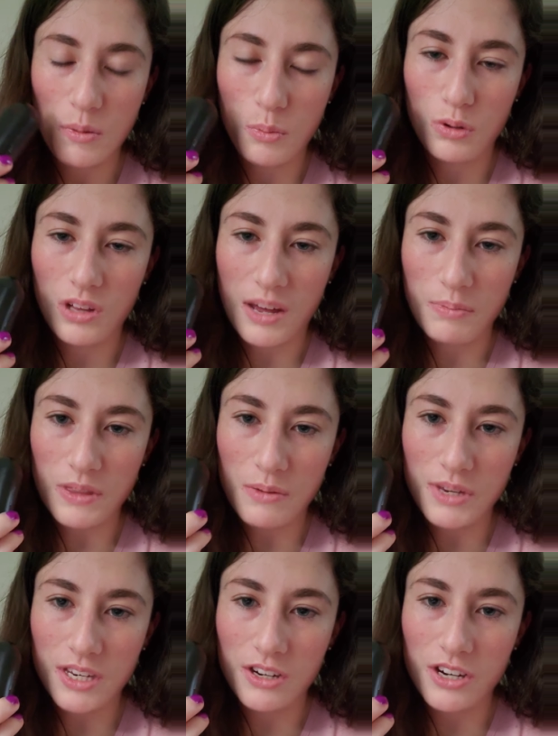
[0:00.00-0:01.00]
plop
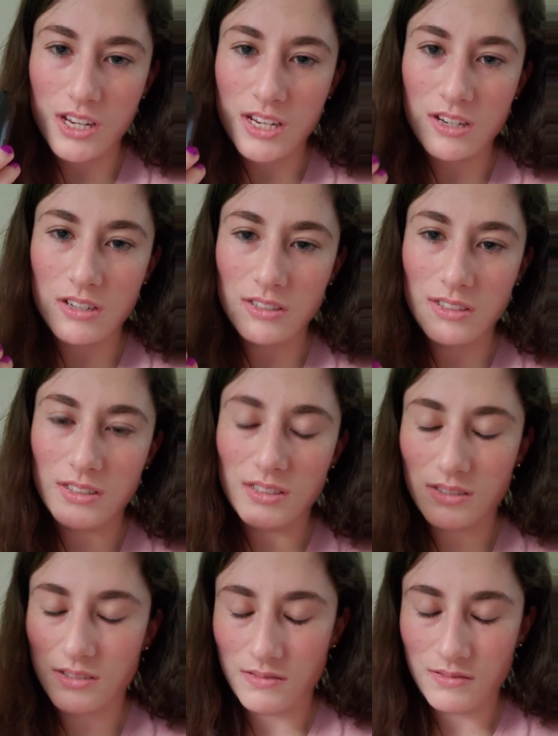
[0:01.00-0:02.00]
them in your ears.